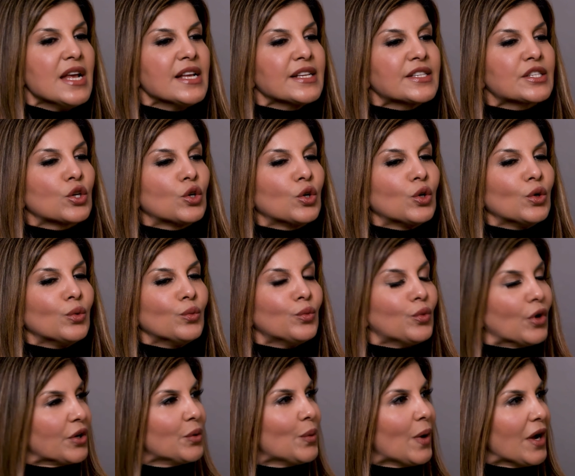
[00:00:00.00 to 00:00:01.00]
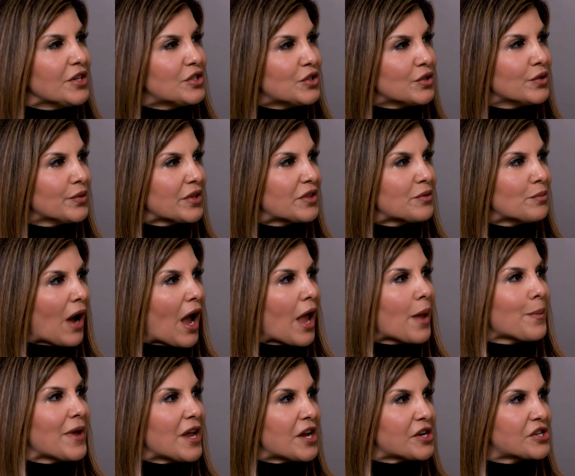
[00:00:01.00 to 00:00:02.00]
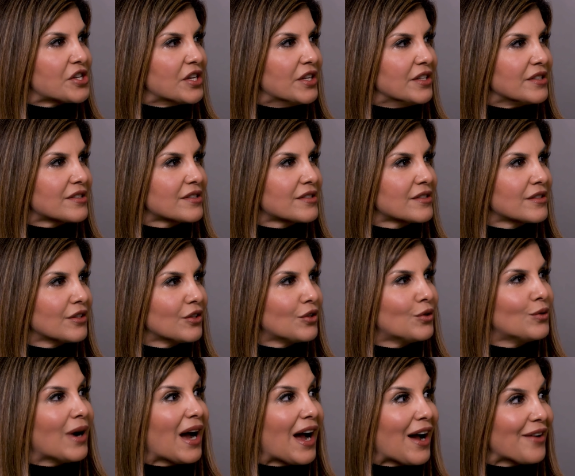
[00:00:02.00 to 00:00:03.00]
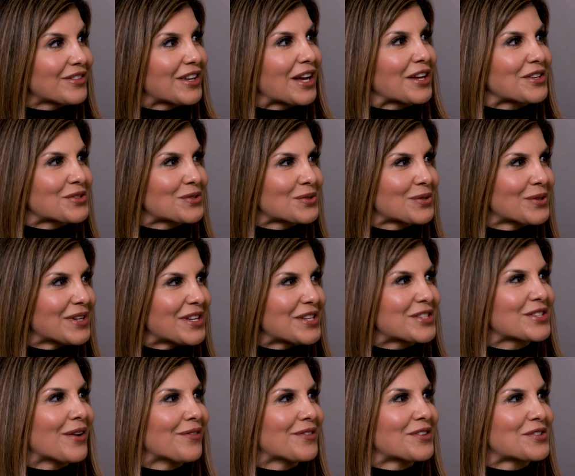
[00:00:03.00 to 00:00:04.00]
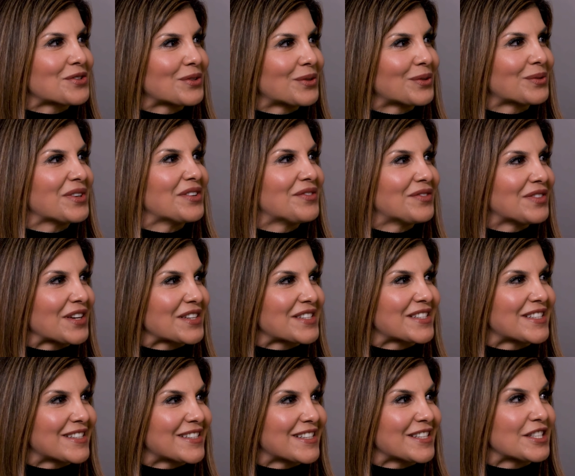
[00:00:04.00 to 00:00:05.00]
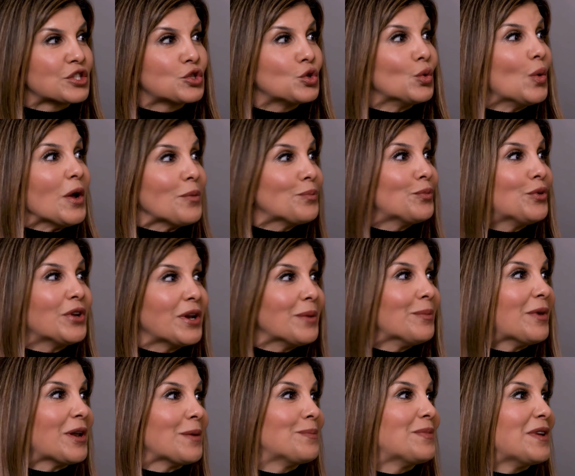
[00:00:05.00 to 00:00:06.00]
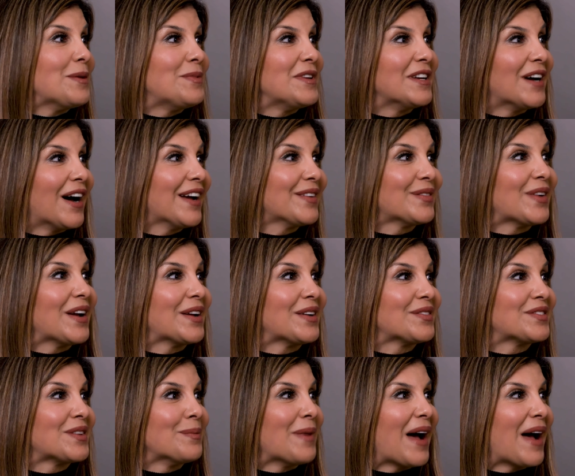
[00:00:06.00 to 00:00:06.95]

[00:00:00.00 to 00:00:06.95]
So what do I do with my patients who have gastroesophageal reflux disease? Do I put them on a PPI right off the